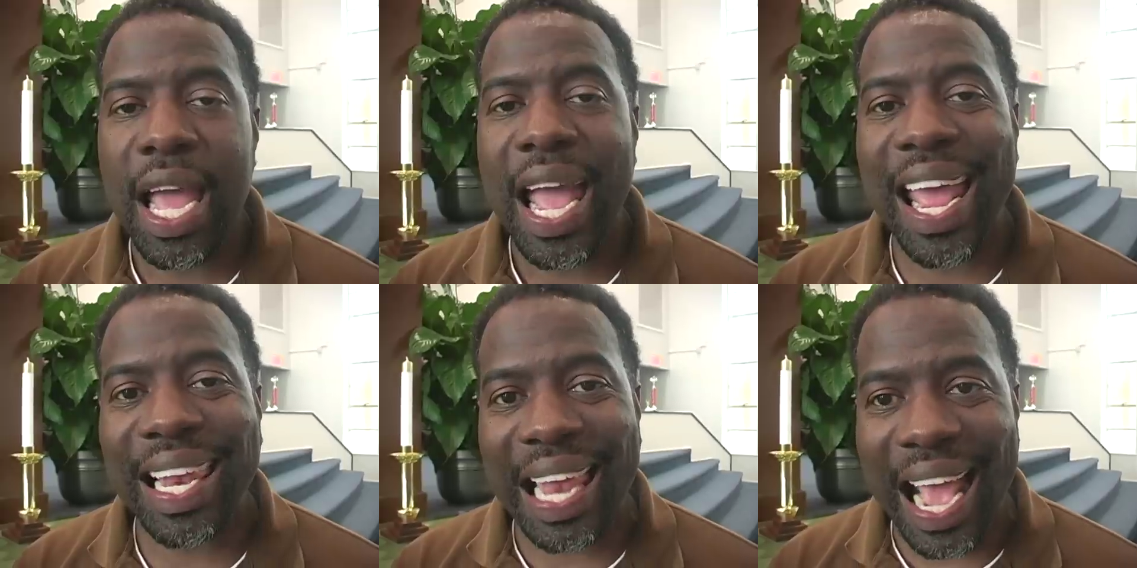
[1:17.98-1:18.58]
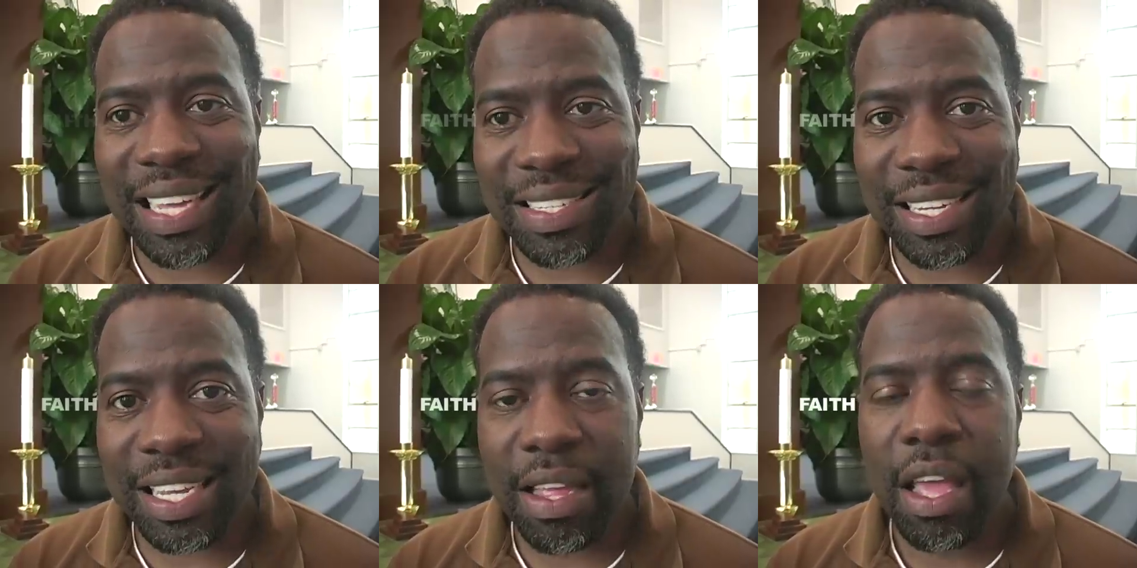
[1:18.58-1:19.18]
And
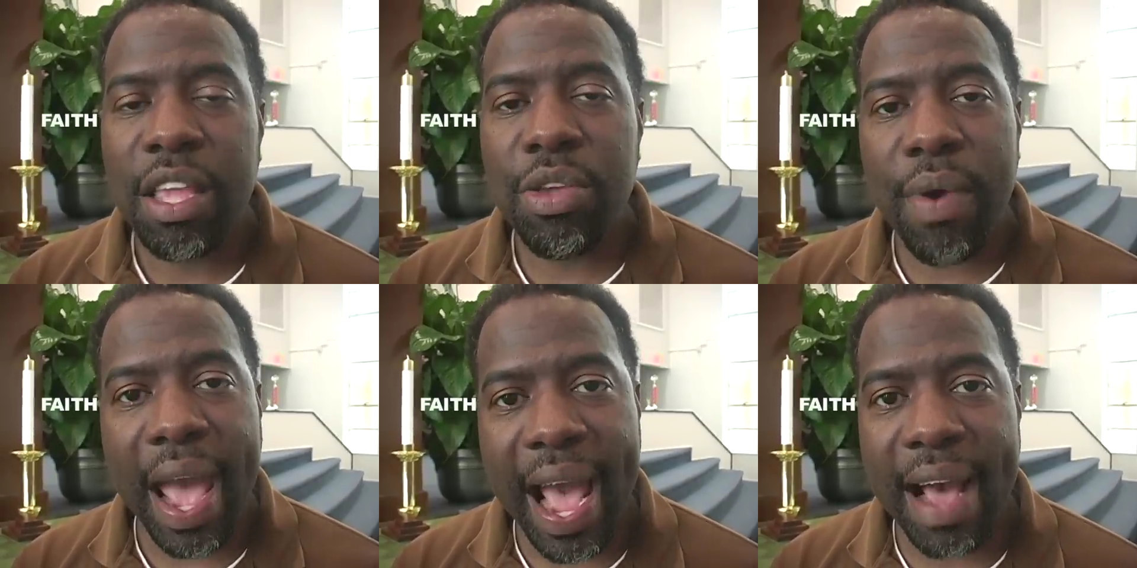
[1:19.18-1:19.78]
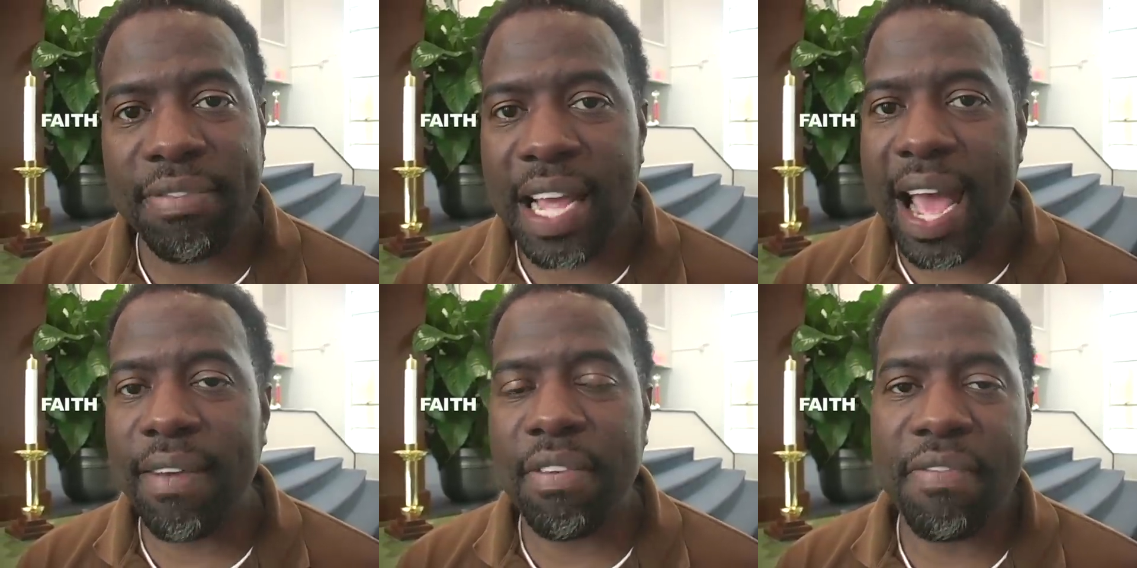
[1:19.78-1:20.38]
lastly, you have to
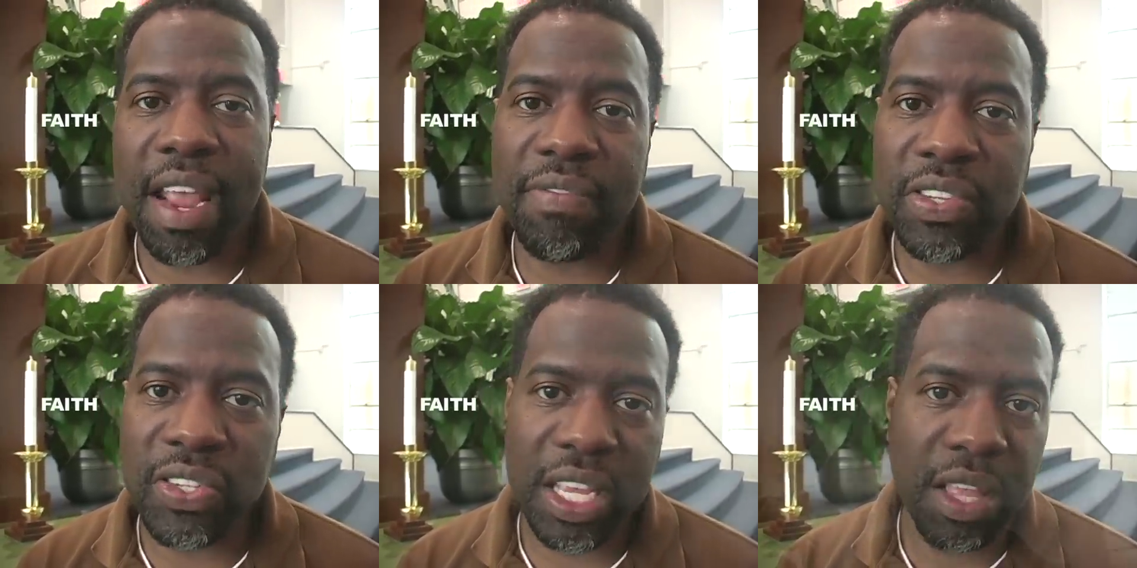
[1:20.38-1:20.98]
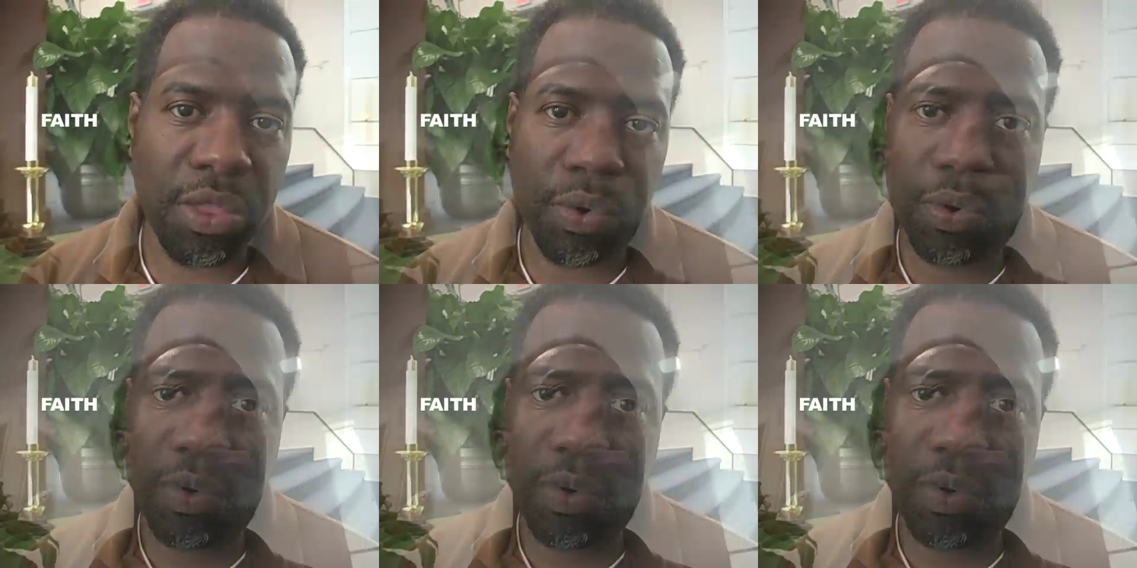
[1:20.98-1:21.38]
have the faith to see it through.